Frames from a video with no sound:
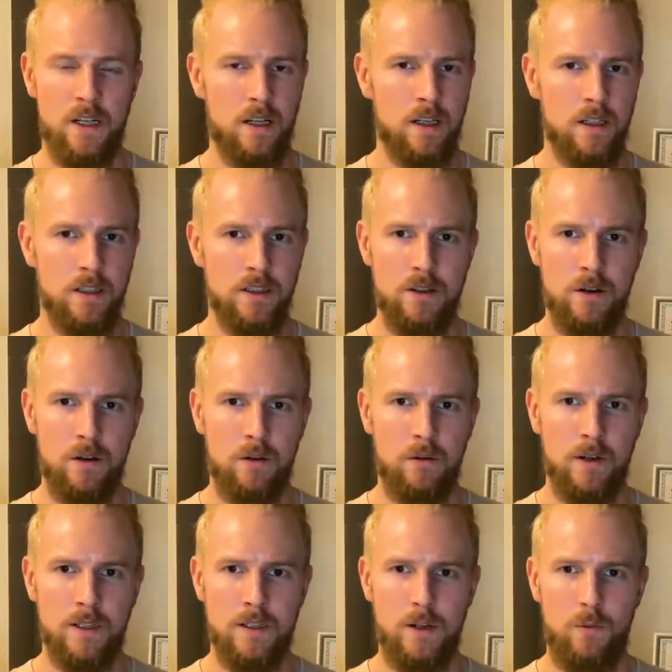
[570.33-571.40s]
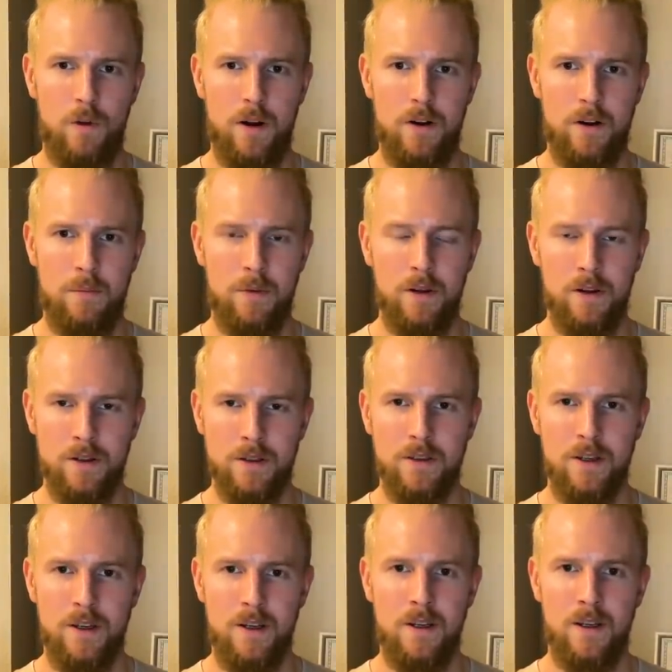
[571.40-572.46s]
Like, it's no actually wonder, because
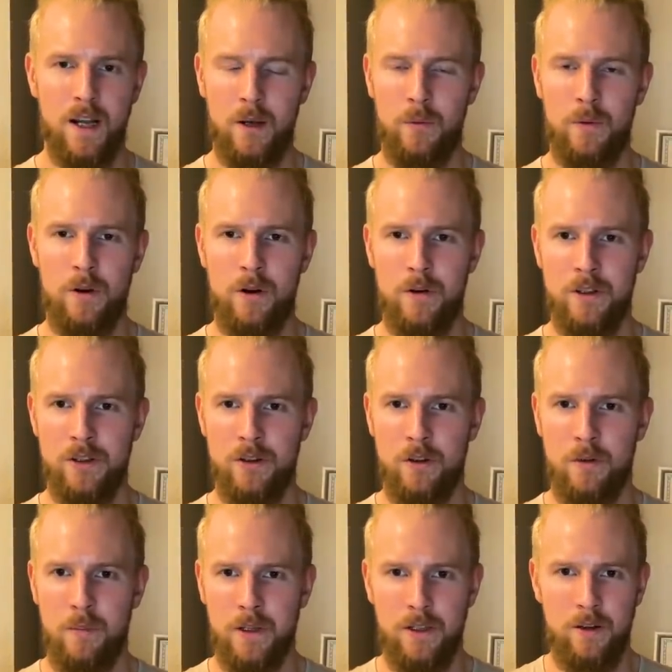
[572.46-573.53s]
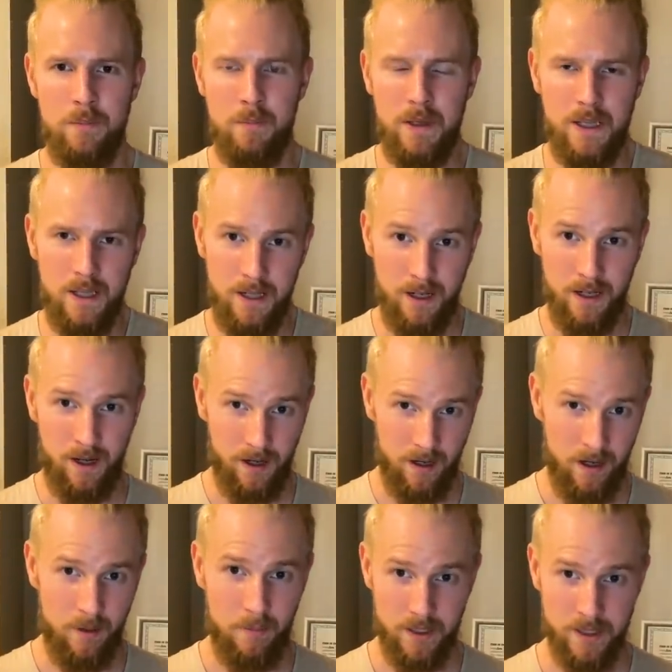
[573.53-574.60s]
like we already talked about in the beginning, like
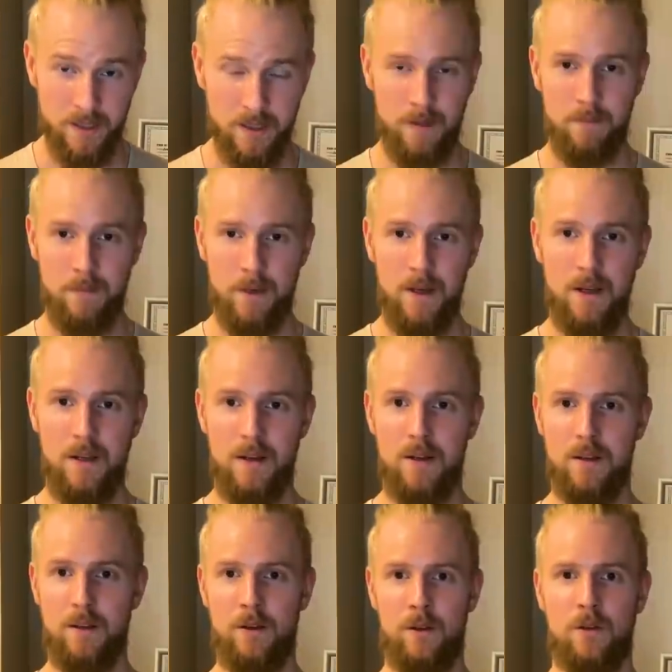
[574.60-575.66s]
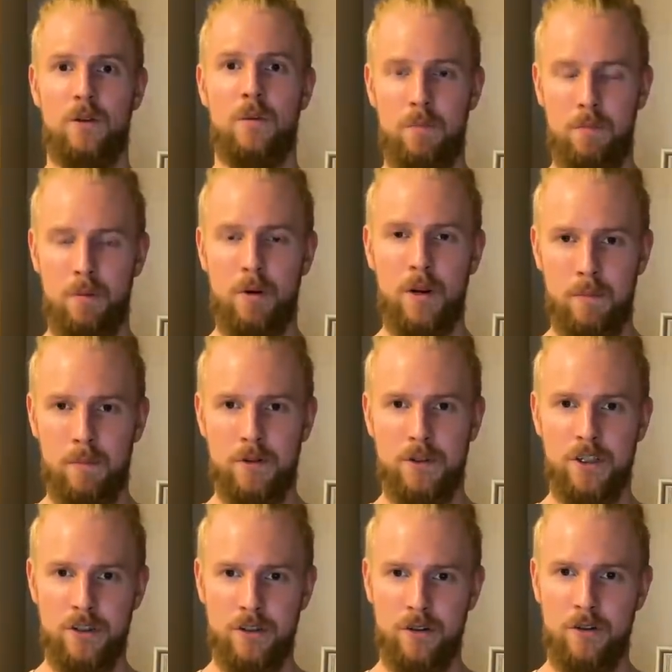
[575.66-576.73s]
how much that, you know, your body
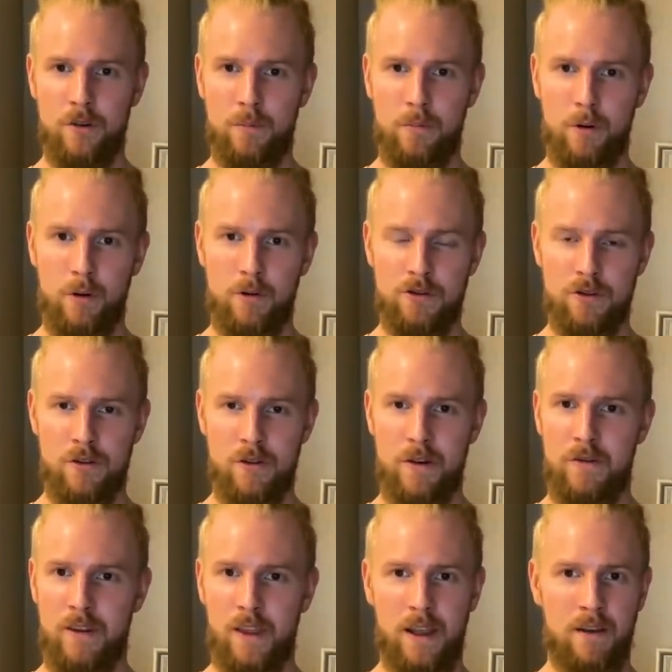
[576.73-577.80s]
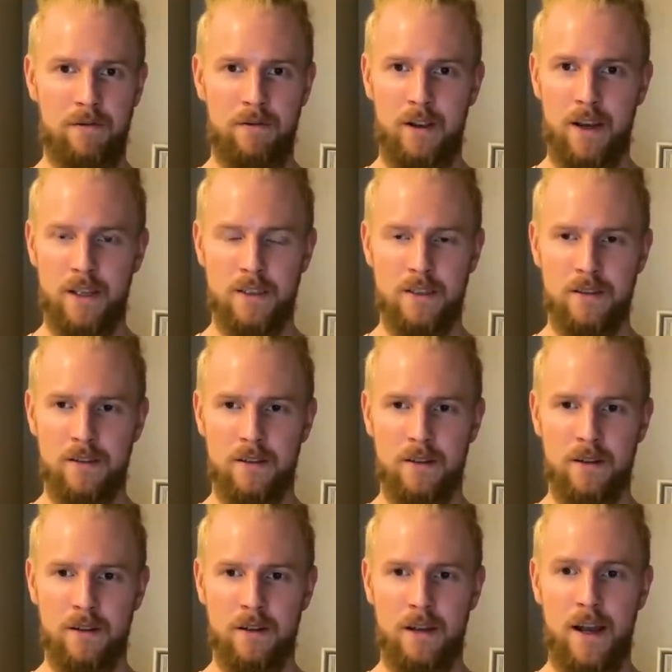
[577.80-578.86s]
position, your posture and everything affects,
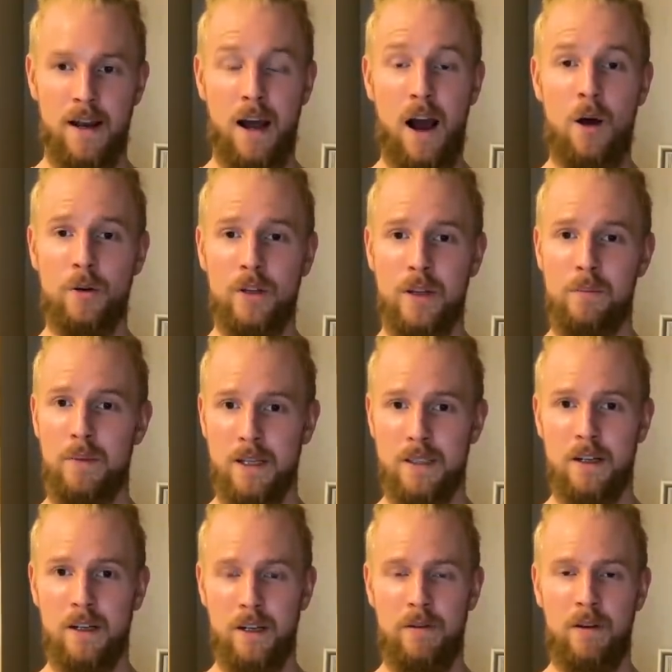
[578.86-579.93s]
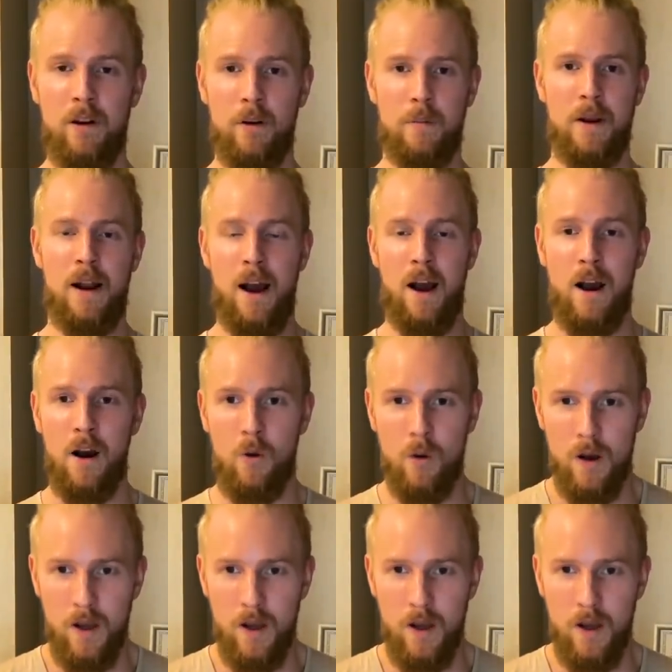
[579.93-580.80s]
and how it can be actually developed, and how,